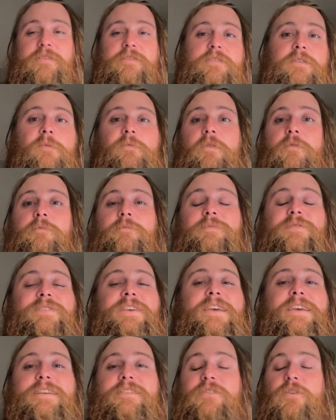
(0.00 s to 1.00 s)
Some of them
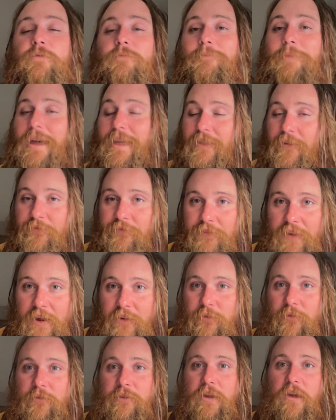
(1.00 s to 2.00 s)
say it's owned by the
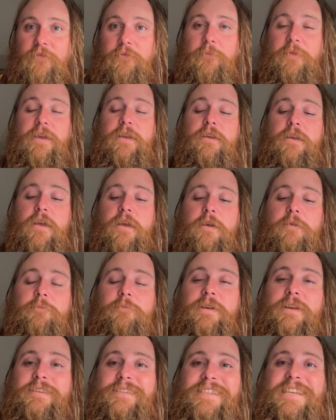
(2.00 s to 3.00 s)
federal government,
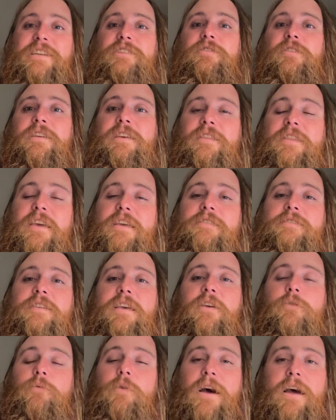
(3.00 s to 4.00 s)
but essentially they
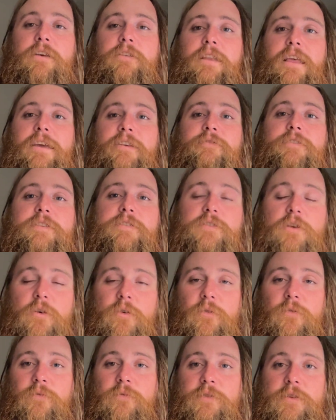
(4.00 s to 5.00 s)
say wildlife is
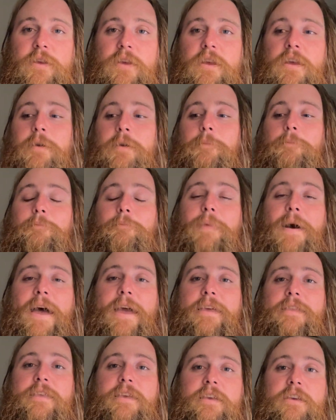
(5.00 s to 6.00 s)
owned
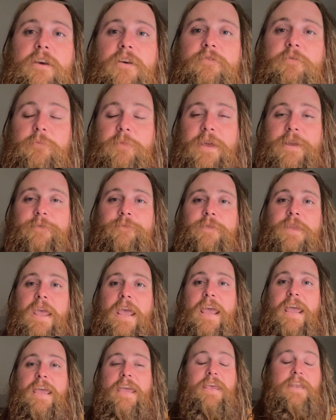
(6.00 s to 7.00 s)
by the government.
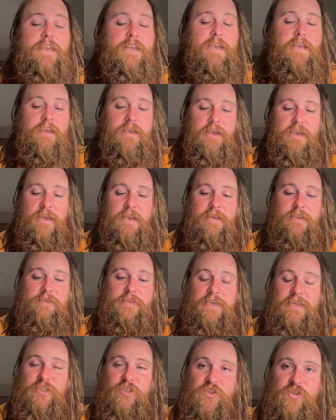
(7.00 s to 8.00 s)
And it is
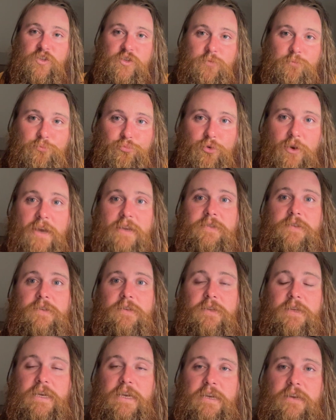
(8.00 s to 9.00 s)

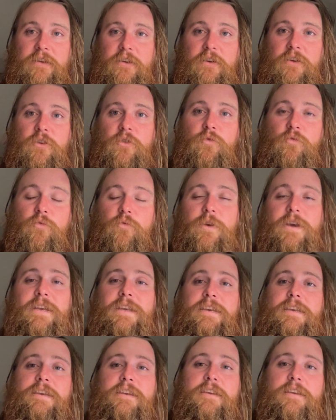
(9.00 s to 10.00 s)
expressly
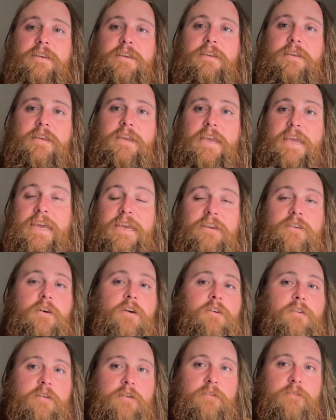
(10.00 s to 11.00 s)
written in
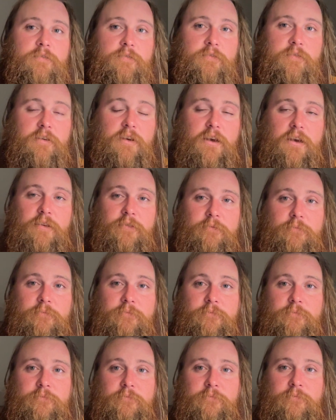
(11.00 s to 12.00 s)
our,
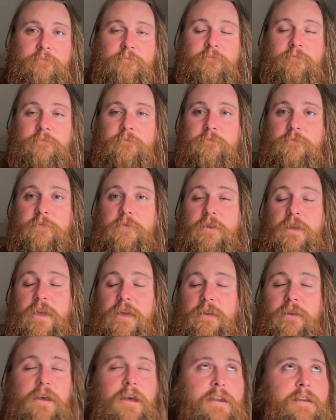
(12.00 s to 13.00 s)

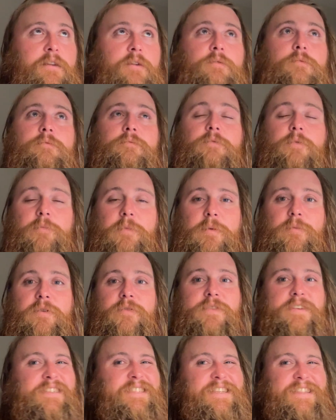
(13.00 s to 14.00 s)
I don't remember if
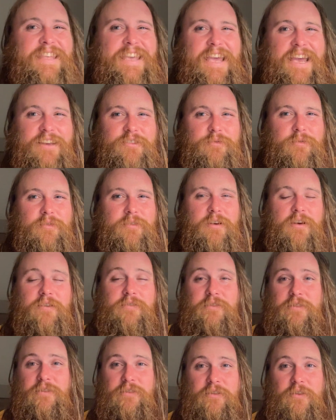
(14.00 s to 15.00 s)
it's in the actual
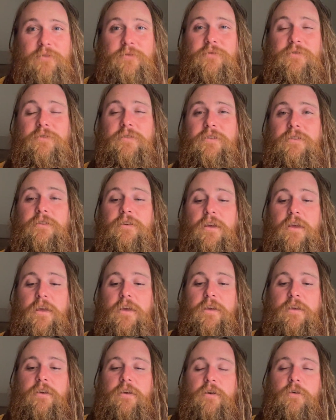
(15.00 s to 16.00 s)
Constitution
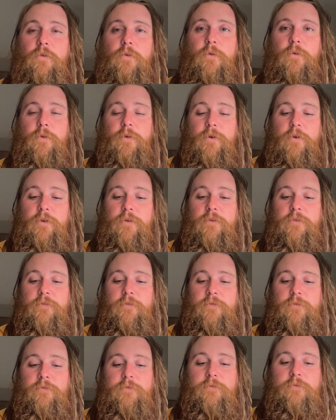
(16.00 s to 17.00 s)
or,
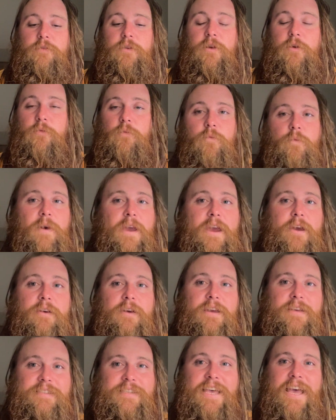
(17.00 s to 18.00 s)
where
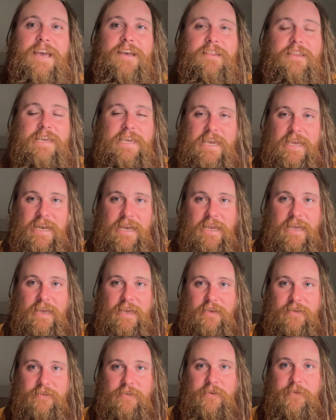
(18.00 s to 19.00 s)
exactly it
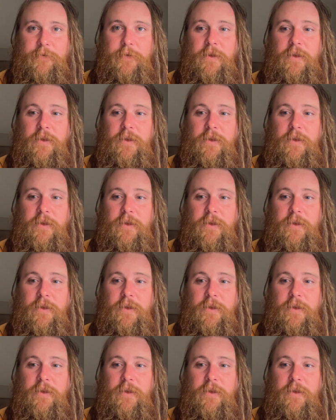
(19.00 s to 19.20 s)
is.